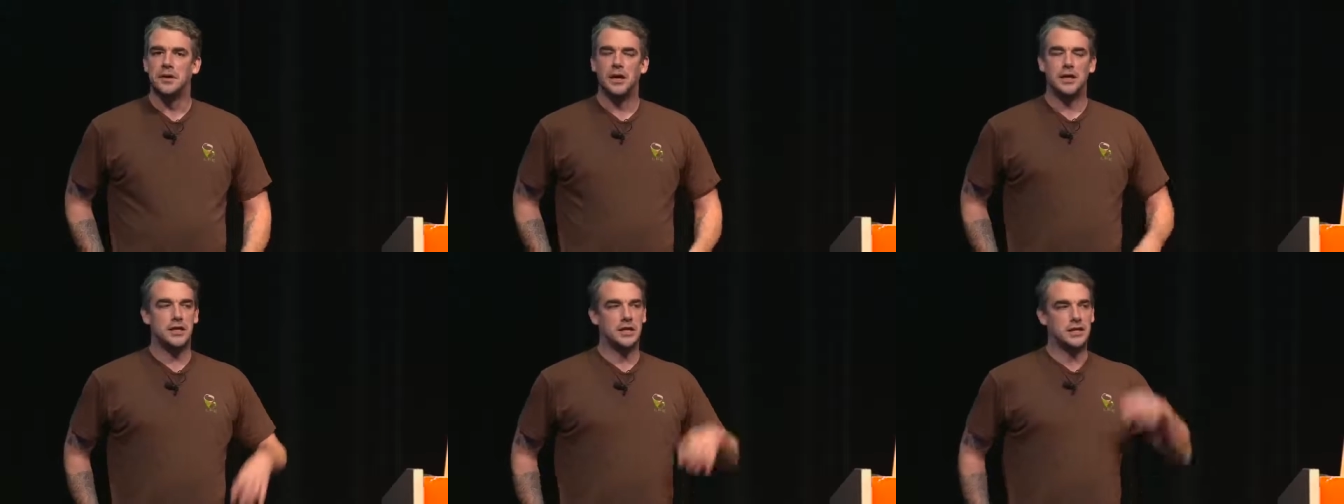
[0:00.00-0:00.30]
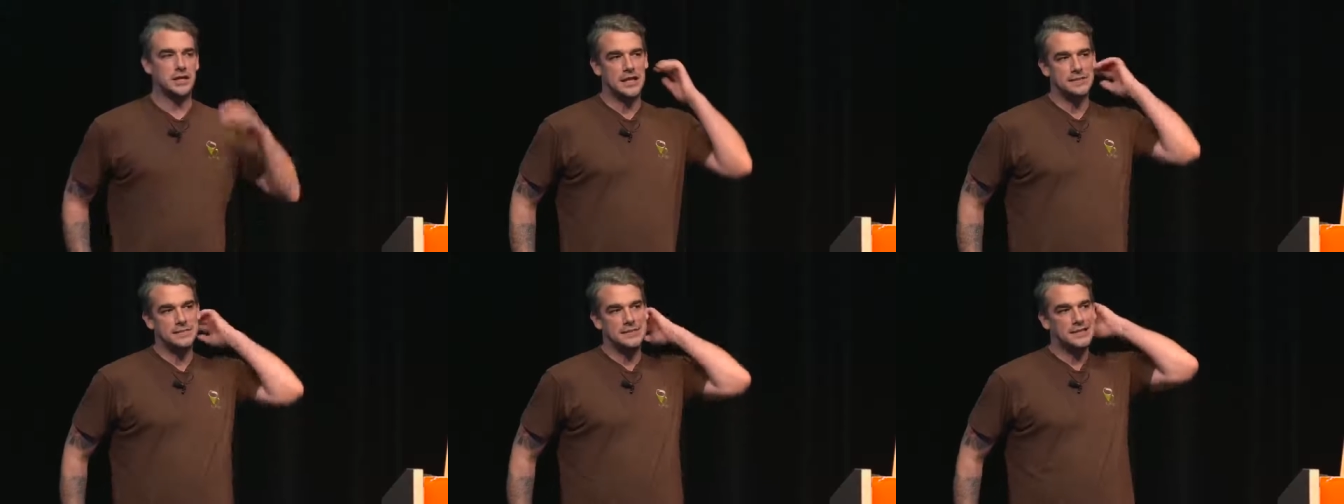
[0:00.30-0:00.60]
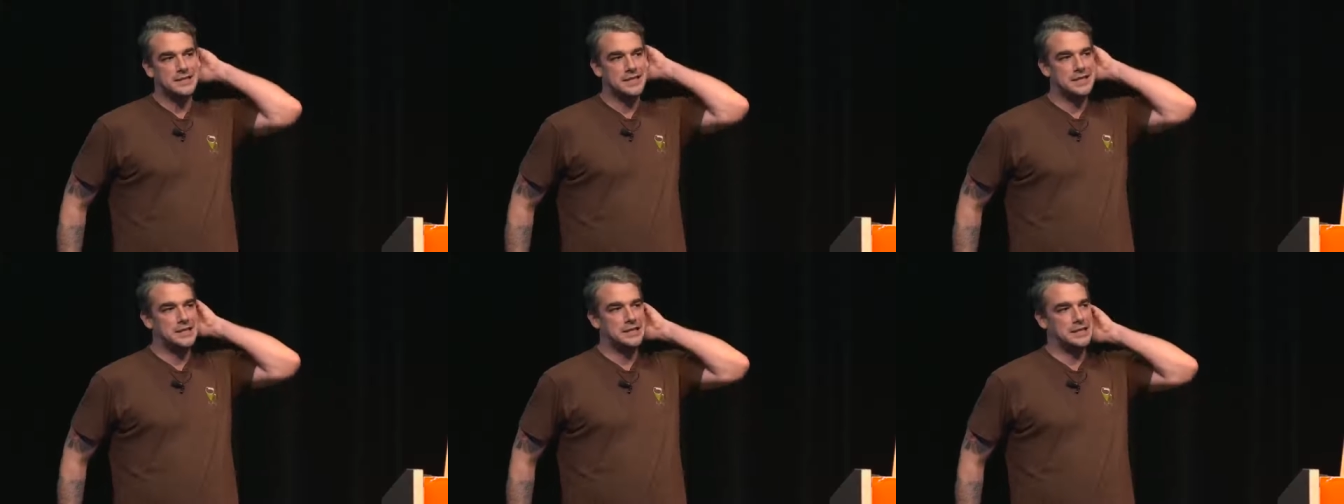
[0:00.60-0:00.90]
And you go, That
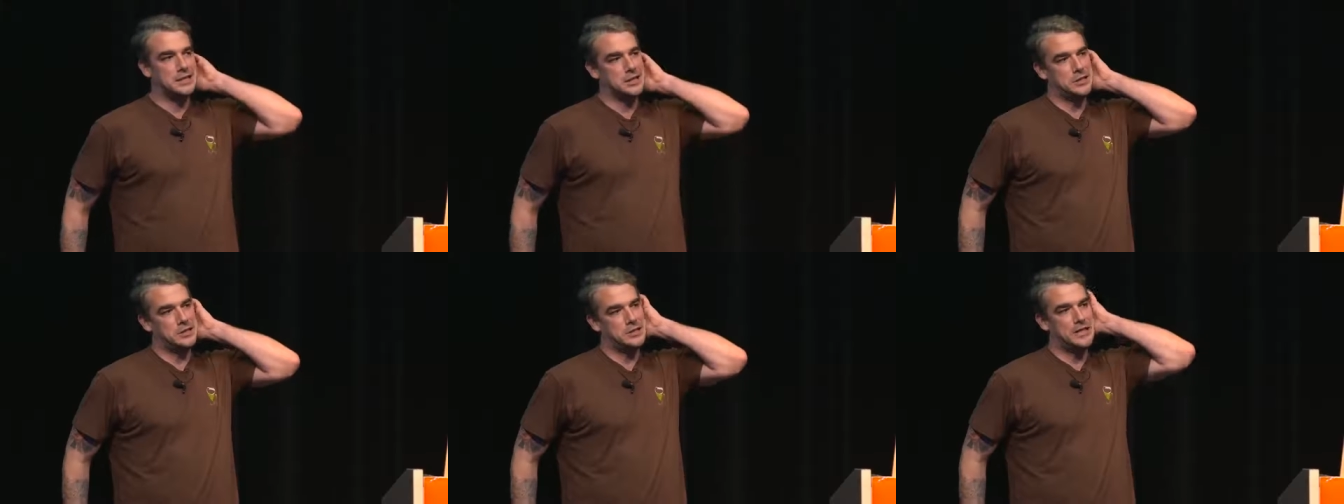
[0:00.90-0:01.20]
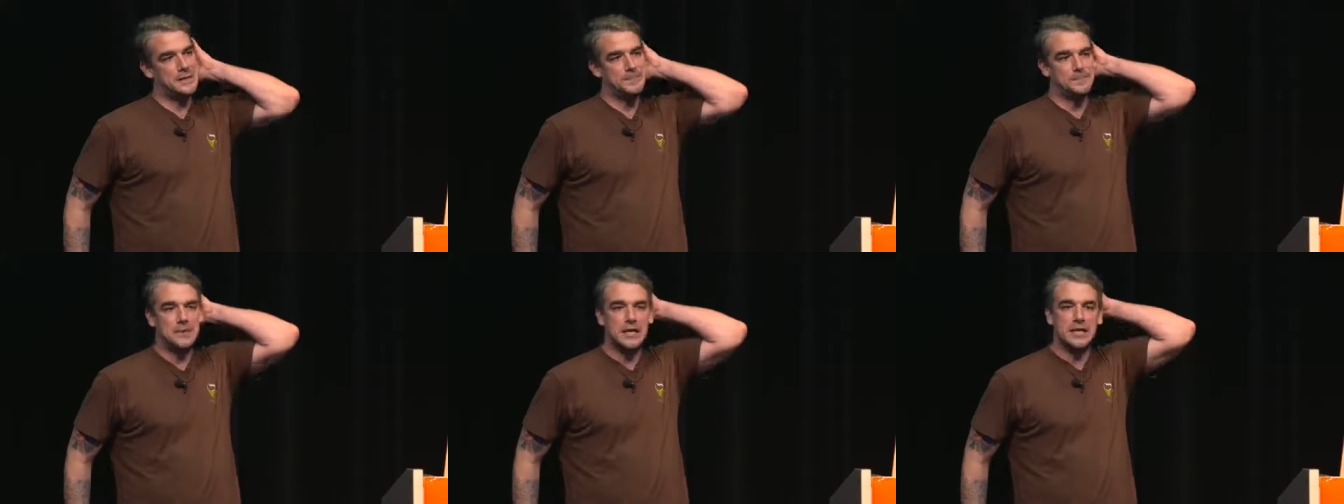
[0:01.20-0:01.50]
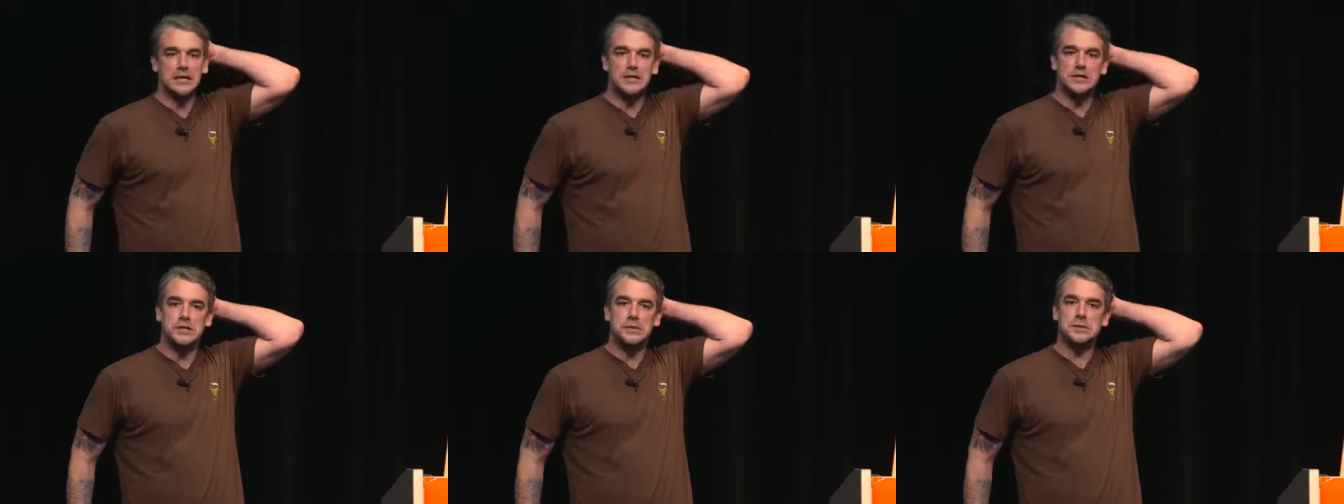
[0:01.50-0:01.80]
means I need to load up
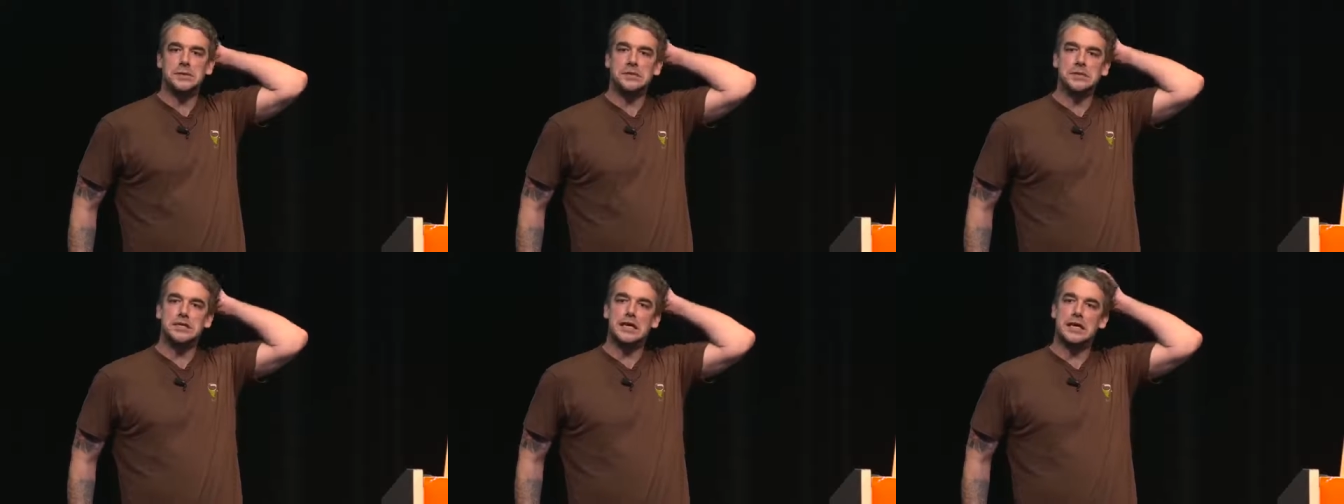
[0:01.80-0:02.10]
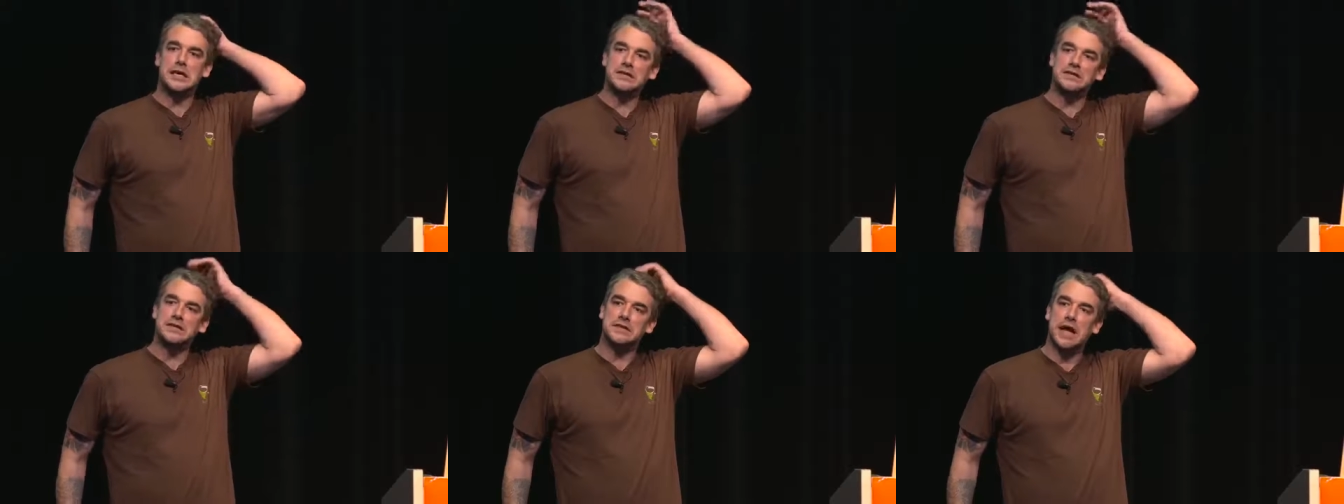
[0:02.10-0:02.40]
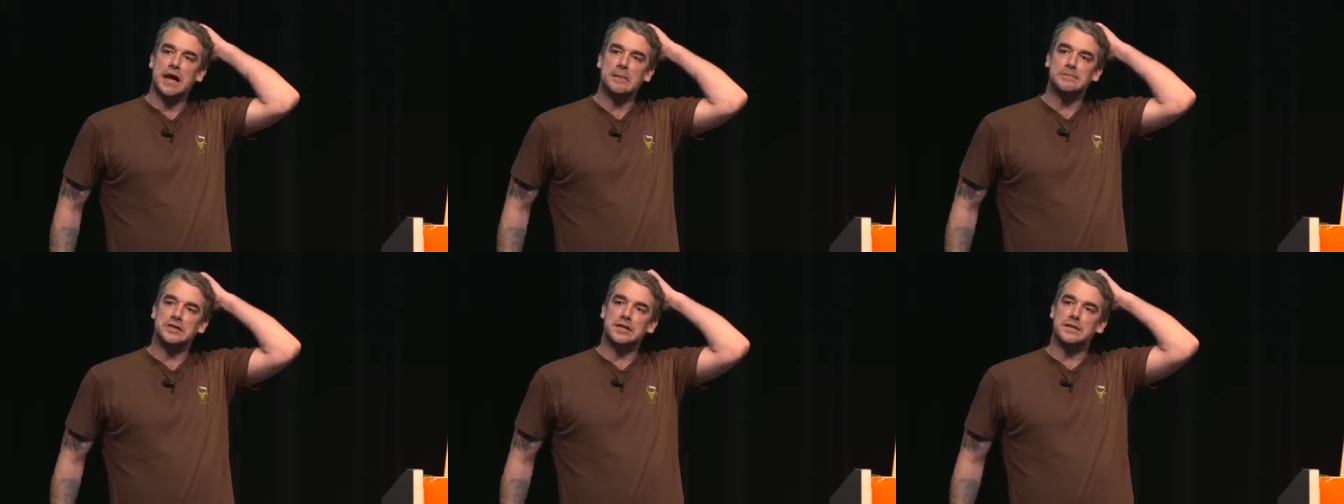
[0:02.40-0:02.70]
like
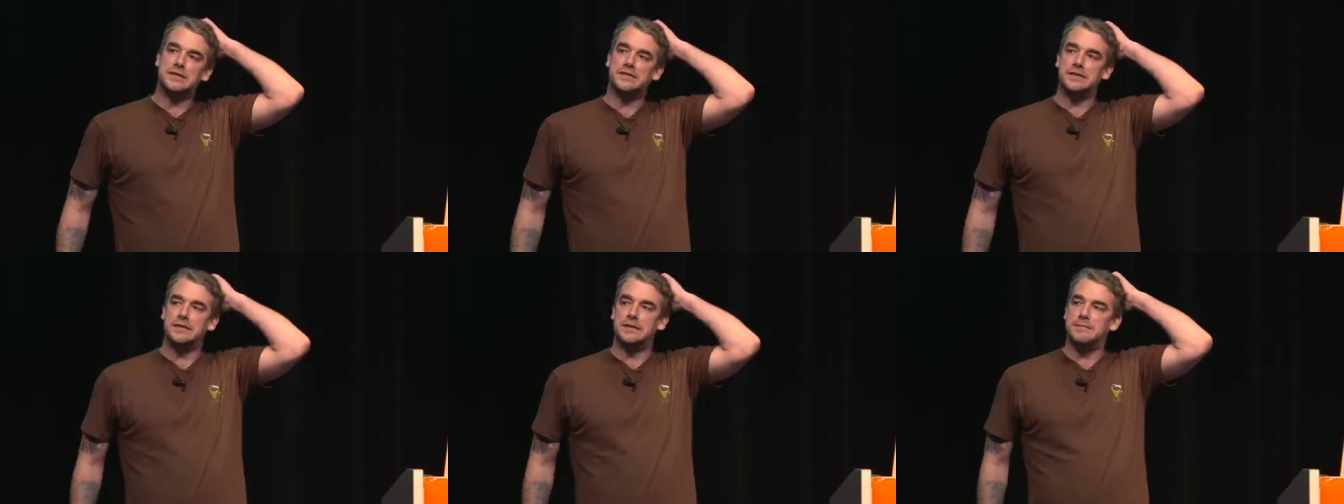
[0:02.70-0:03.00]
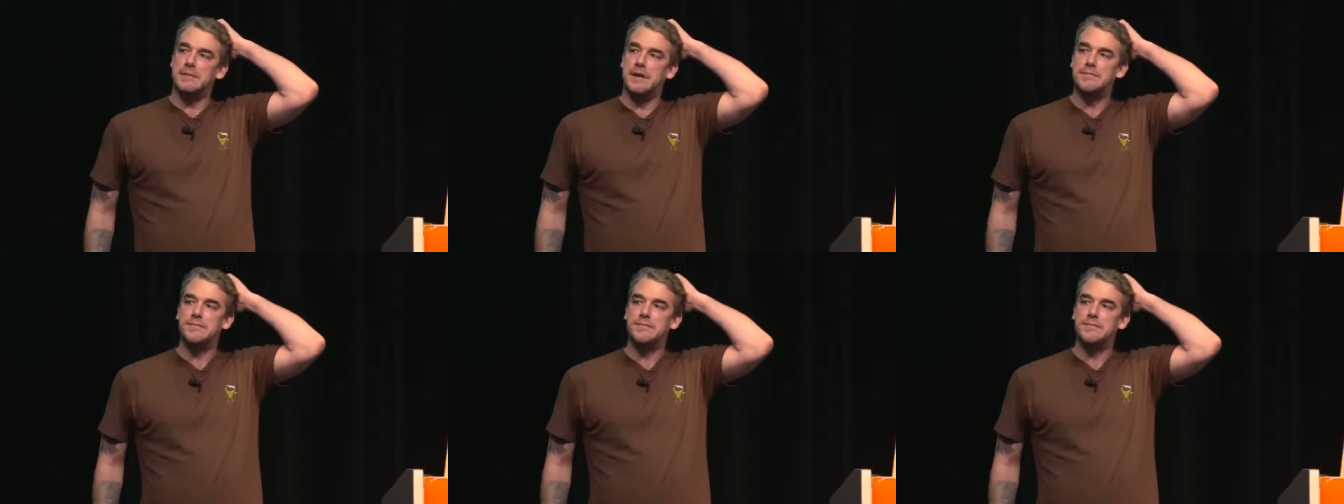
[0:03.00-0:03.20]
200,000 objects into